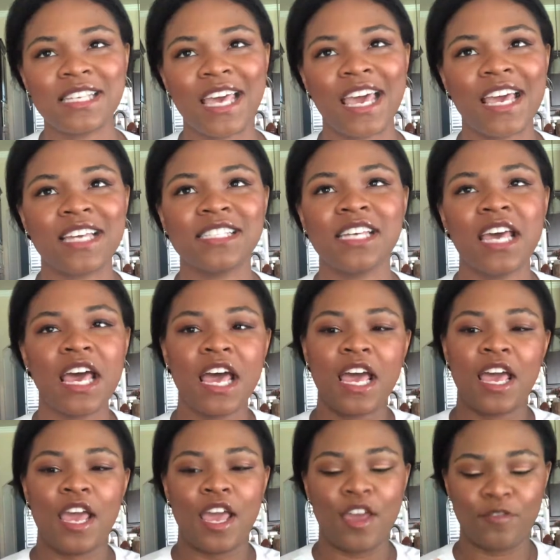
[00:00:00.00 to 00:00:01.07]
and
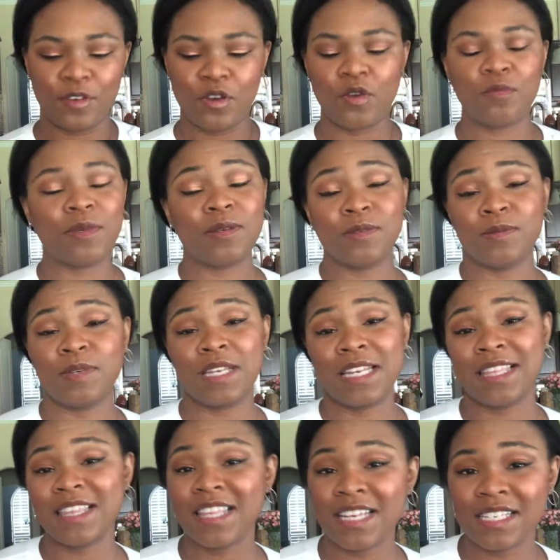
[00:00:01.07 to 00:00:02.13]
if you're going to be
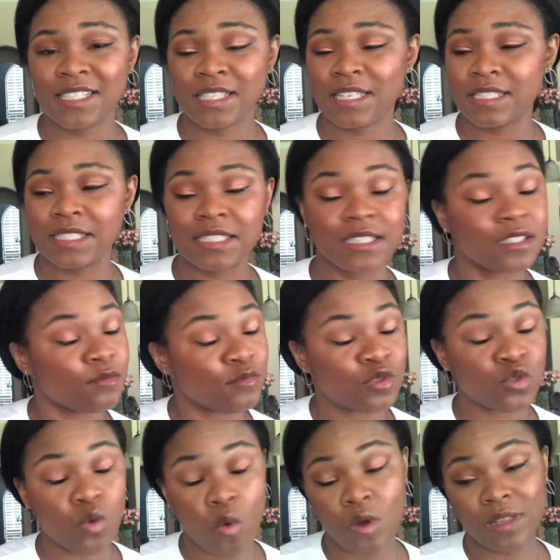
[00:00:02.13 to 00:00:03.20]
getting this because it's some
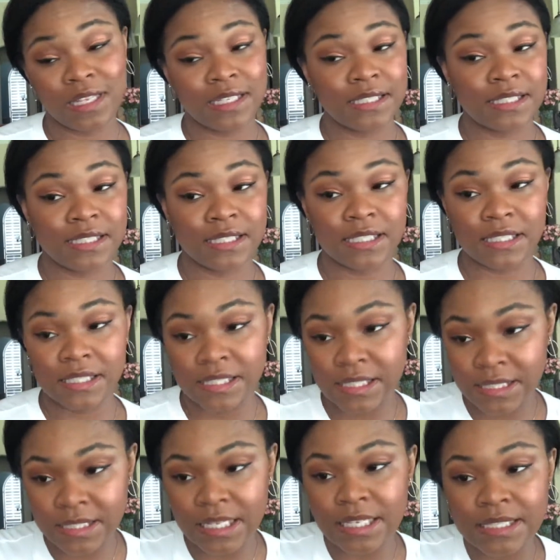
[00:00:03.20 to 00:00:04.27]
dollars,
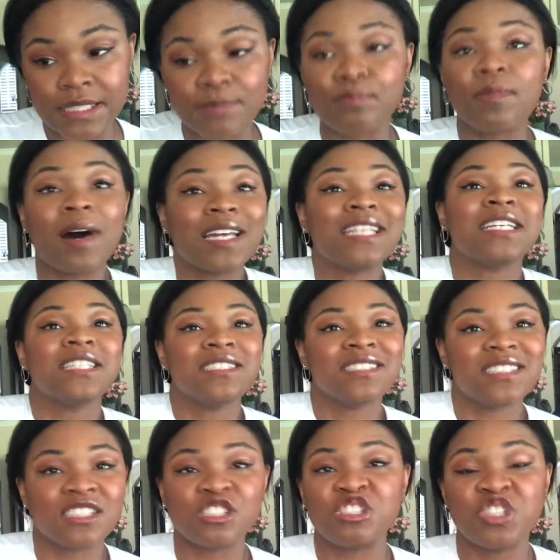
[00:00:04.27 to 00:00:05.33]
it's money,
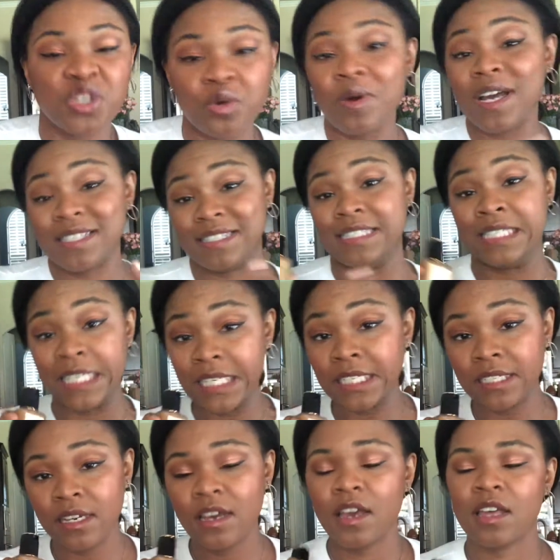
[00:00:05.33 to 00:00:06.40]
it's
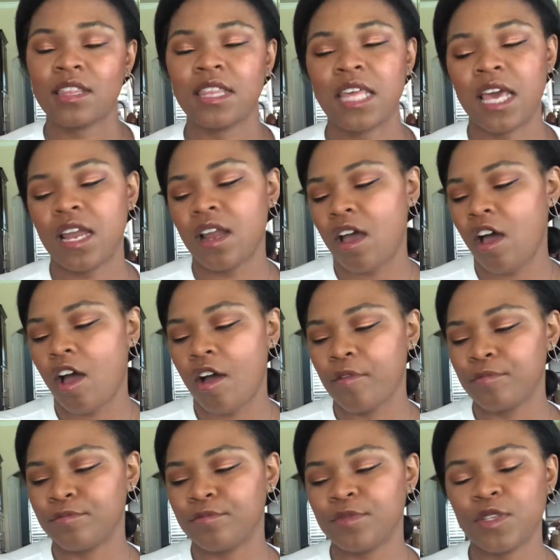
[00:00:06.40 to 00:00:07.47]
USD,
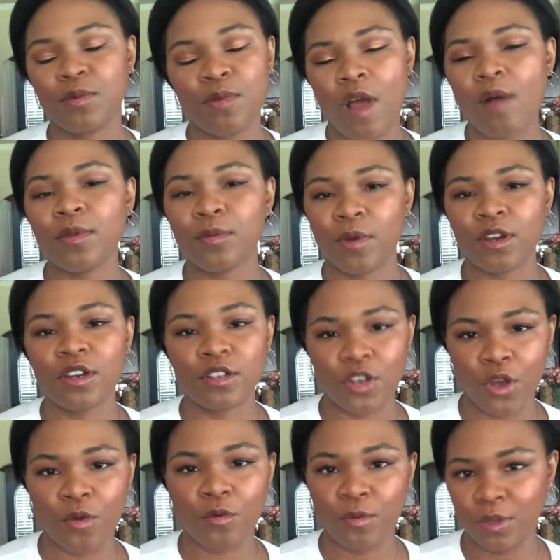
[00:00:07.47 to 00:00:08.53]
then you probably want to
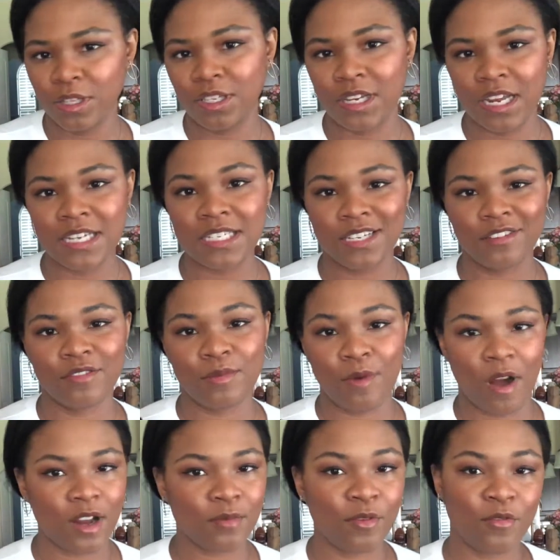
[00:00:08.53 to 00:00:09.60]
know a really good idea of the
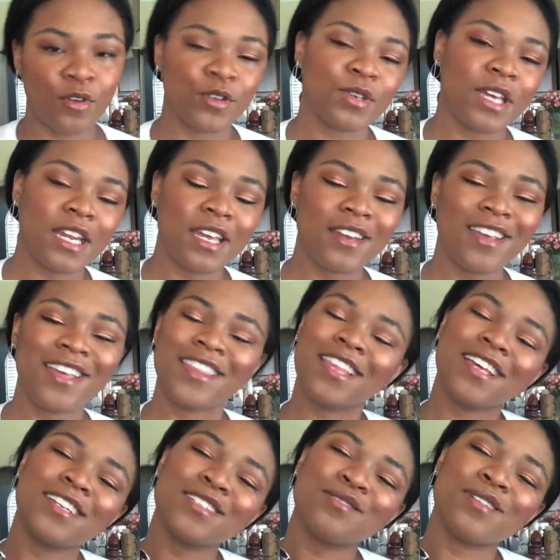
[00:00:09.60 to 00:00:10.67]
product before you get it, and
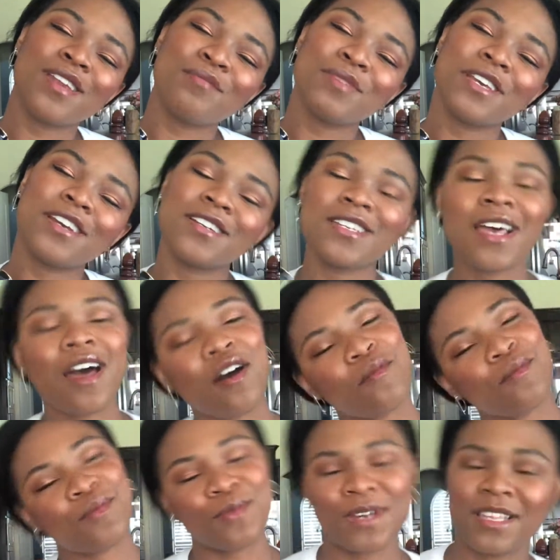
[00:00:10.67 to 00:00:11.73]
that is what I'm here to
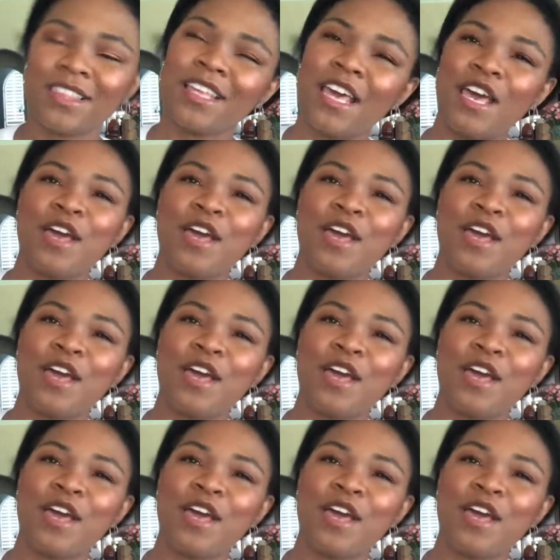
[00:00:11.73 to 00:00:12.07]
help with,